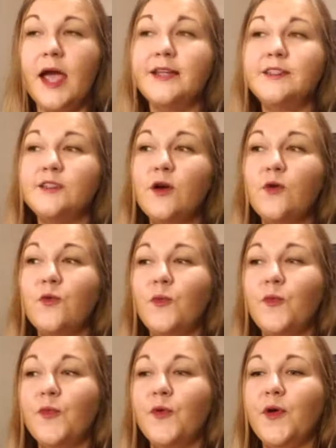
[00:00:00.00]
And
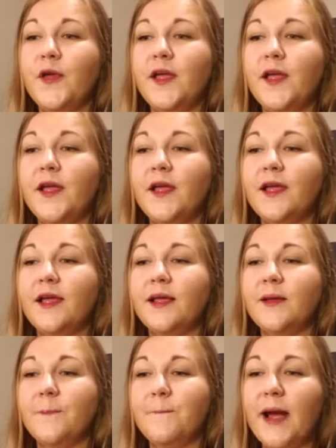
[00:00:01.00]
so
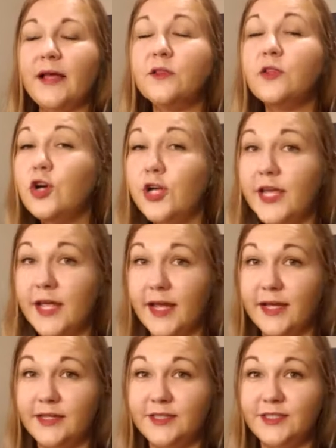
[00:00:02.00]
by looking
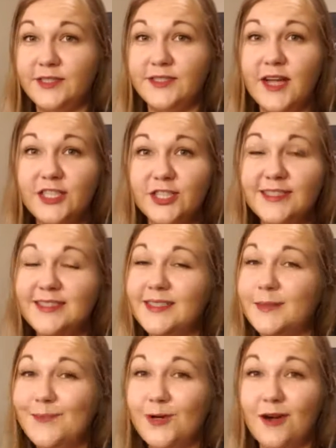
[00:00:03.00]
at such a
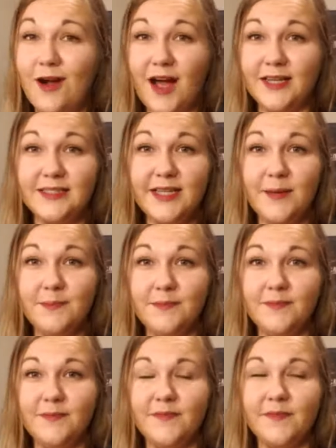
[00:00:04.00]
simple concept,
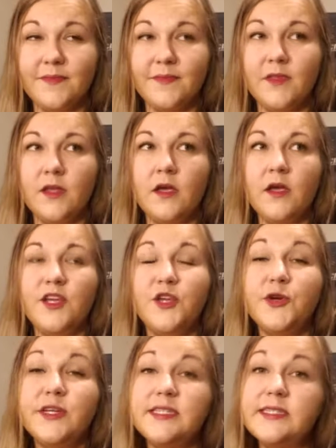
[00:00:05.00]

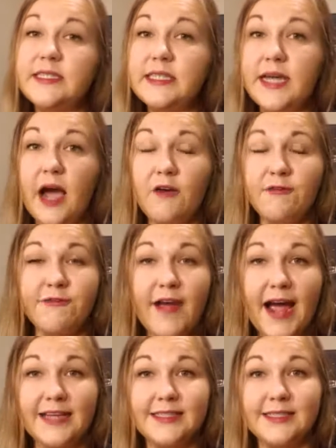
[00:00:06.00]
you can see how
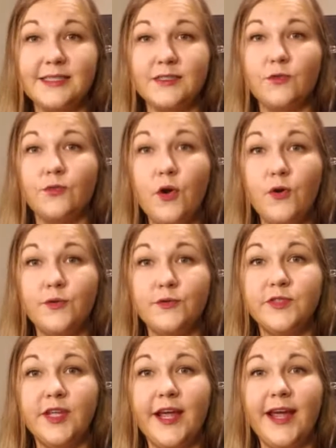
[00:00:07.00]
fast this
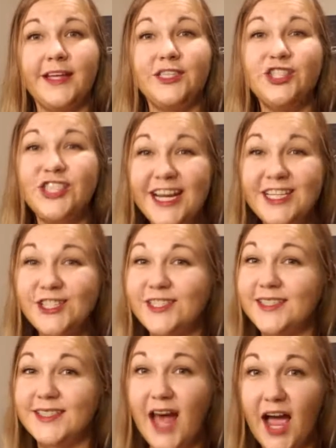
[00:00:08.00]
grows and
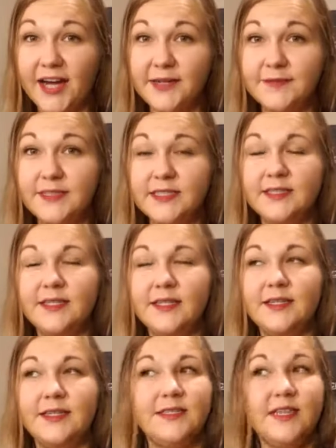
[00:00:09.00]
changes lives,
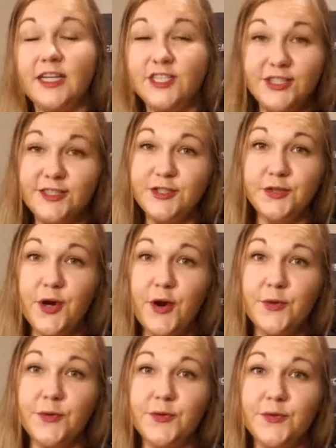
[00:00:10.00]
not just your
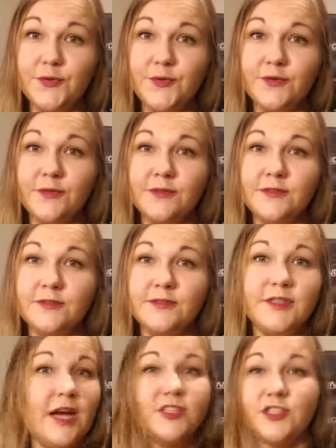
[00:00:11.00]
own,
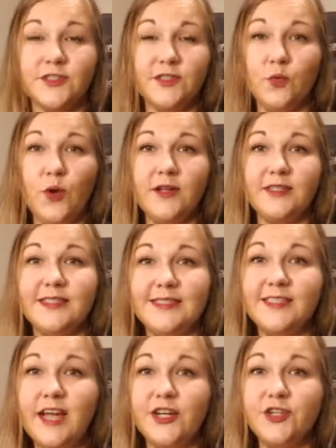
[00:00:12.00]
not just the ones
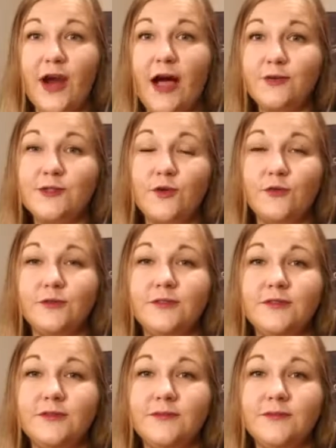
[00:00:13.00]
inside your household,